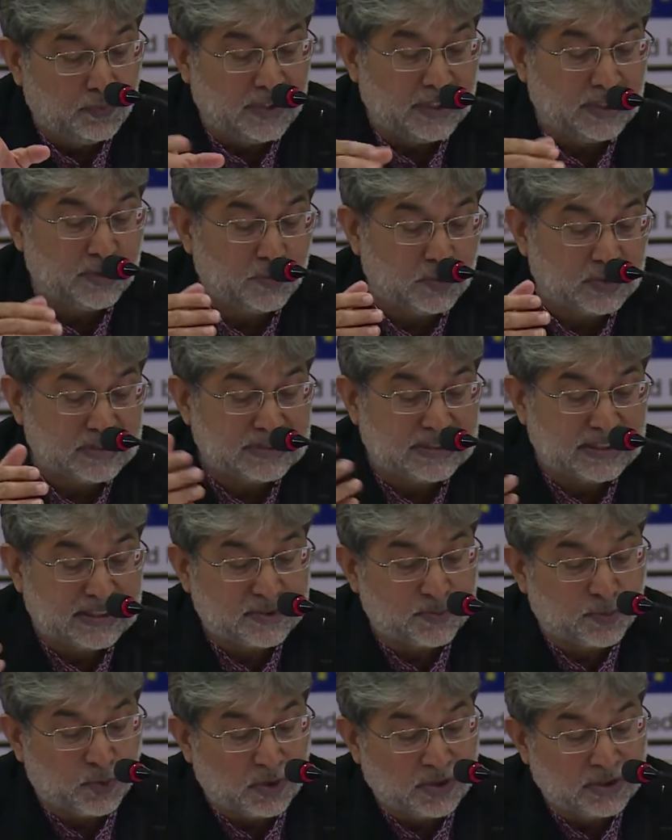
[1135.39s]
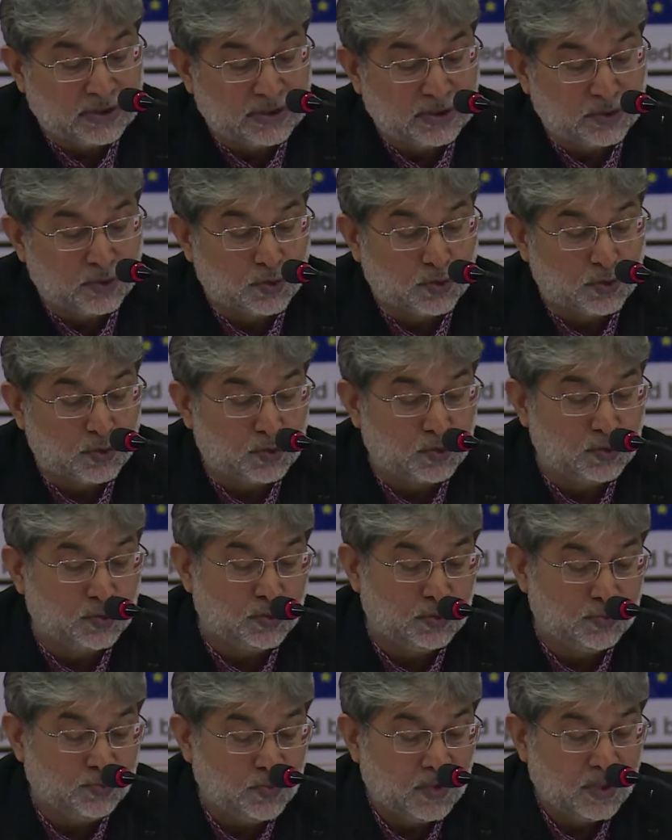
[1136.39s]
wheat was
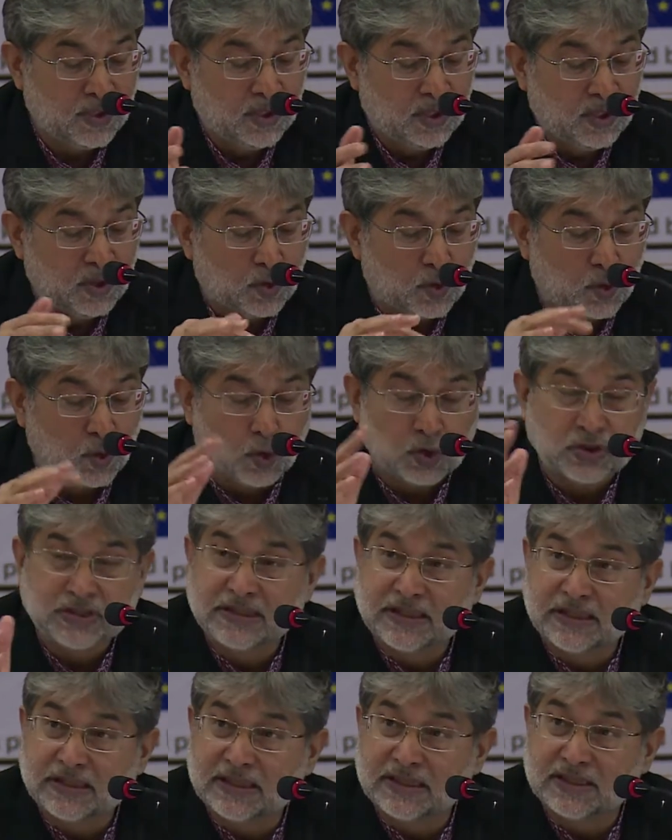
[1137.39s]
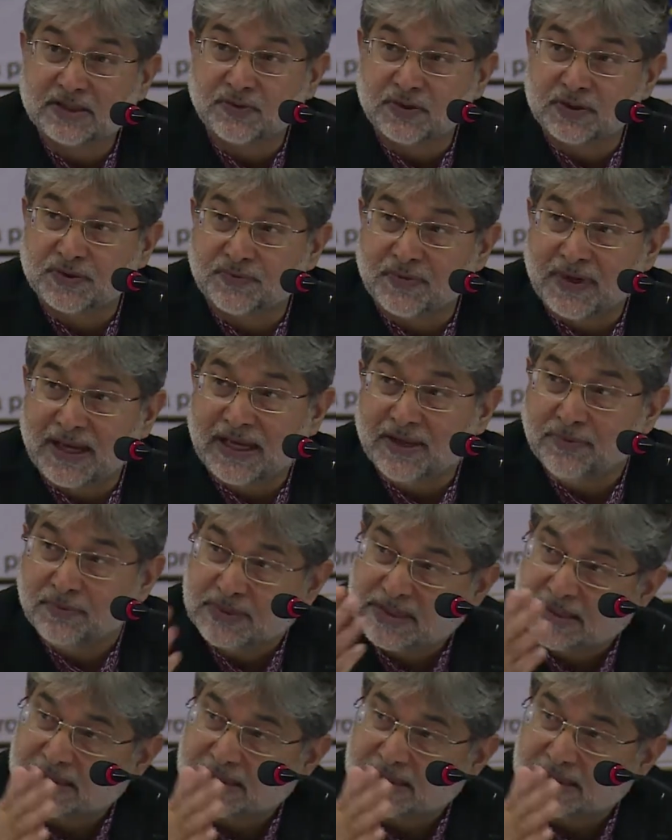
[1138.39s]
6.02, coarse cereals was 5.